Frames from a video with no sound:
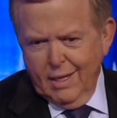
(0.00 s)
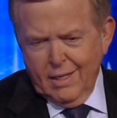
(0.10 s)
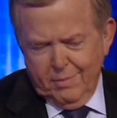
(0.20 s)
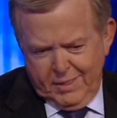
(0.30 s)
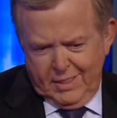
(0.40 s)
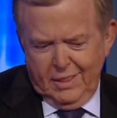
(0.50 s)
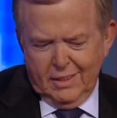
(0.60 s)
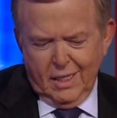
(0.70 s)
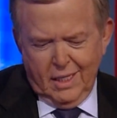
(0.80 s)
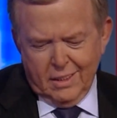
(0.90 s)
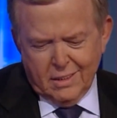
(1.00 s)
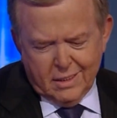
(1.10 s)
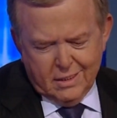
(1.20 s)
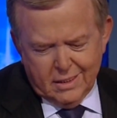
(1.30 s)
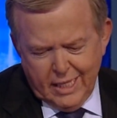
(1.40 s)
I mean, he sounded like the
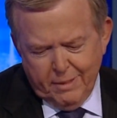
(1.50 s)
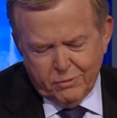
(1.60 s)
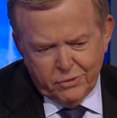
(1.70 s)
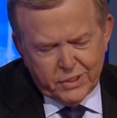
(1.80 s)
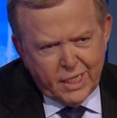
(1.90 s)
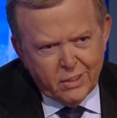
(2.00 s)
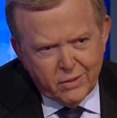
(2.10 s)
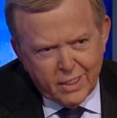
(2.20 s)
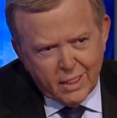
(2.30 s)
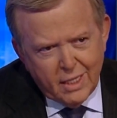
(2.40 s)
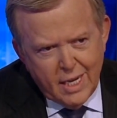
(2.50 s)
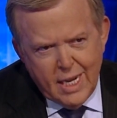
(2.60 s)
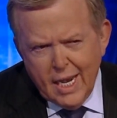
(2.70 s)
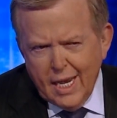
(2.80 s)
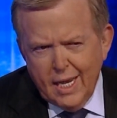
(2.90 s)
Cape Crusader there.
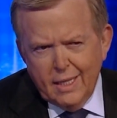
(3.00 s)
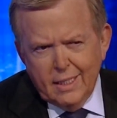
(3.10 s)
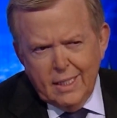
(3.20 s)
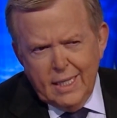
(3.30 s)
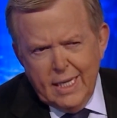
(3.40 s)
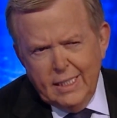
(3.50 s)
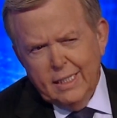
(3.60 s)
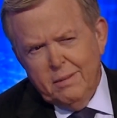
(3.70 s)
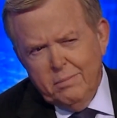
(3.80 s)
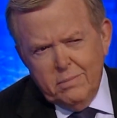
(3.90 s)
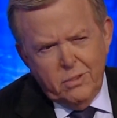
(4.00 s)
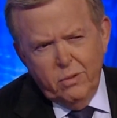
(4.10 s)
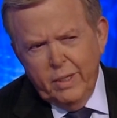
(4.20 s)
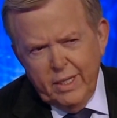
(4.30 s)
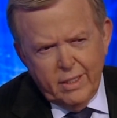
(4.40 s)
He didn't
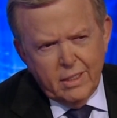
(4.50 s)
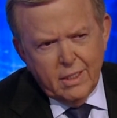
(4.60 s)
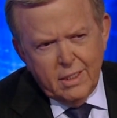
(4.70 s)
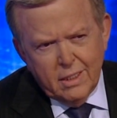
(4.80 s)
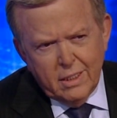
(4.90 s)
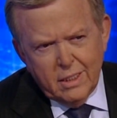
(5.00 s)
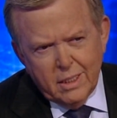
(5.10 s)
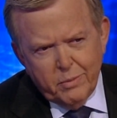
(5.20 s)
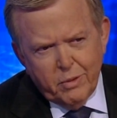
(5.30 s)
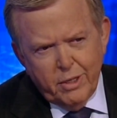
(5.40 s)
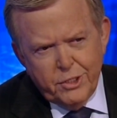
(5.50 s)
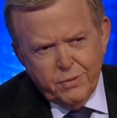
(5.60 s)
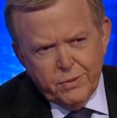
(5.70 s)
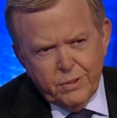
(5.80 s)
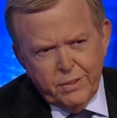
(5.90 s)
do anything on illegal
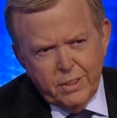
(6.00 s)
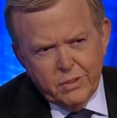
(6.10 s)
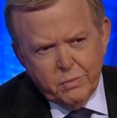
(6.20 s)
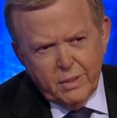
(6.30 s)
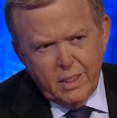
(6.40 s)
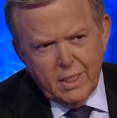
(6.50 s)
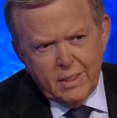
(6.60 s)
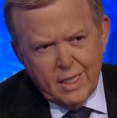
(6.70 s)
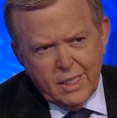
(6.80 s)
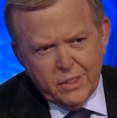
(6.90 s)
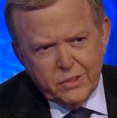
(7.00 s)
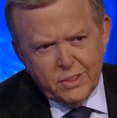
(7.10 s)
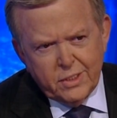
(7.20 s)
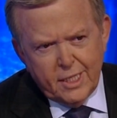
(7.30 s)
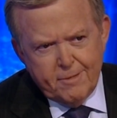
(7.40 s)
immigration for 2 years when he had the House,
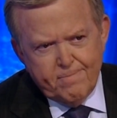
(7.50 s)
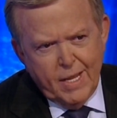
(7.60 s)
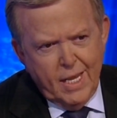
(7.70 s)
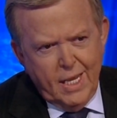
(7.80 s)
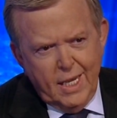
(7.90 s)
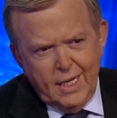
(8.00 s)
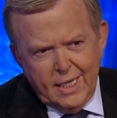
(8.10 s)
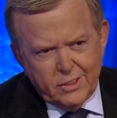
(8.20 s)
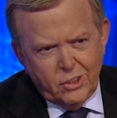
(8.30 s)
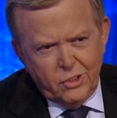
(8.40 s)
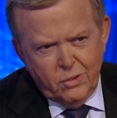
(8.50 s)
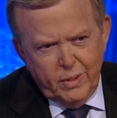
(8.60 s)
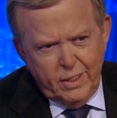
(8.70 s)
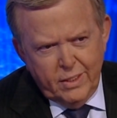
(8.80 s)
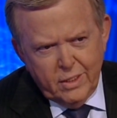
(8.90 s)
the Senate. He doesn't do
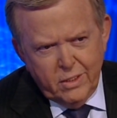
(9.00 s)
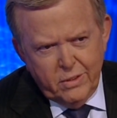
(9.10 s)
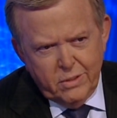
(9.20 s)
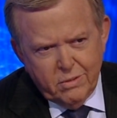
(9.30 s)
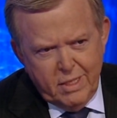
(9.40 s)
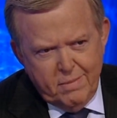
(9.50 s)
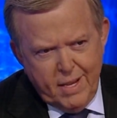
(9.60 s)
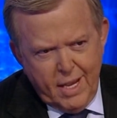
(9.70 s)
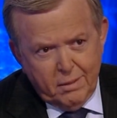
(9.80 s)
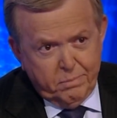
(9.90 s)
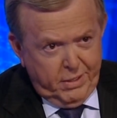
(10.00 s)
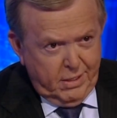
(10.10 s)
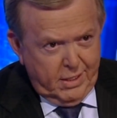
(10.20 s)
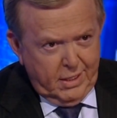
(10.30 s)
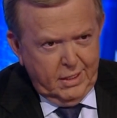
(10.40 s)
anything on the DREAM Act,
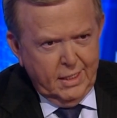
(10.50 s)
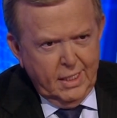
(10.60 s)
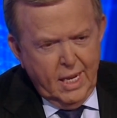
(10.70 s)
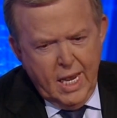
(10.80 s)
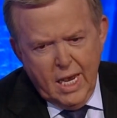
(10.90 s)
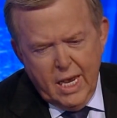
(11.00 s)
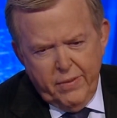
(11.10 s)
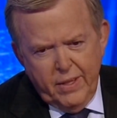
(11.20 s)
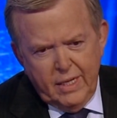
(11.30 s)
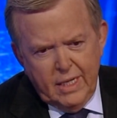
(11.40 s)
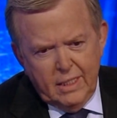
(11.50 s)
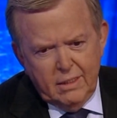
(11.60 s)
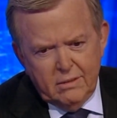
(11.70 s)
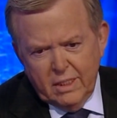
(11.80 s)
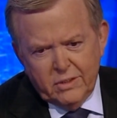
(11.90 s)
period. Then
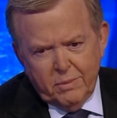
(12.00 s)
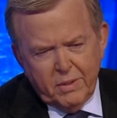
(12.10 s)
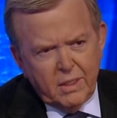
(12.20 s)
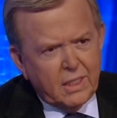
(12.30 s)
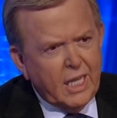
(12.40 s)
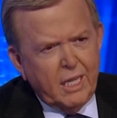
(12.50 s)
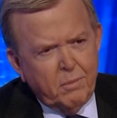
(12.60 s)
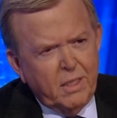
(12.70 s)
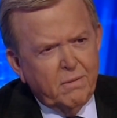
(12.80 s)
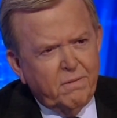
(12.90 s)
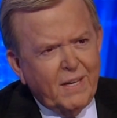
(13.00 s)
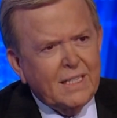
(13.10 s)
he does something that can't be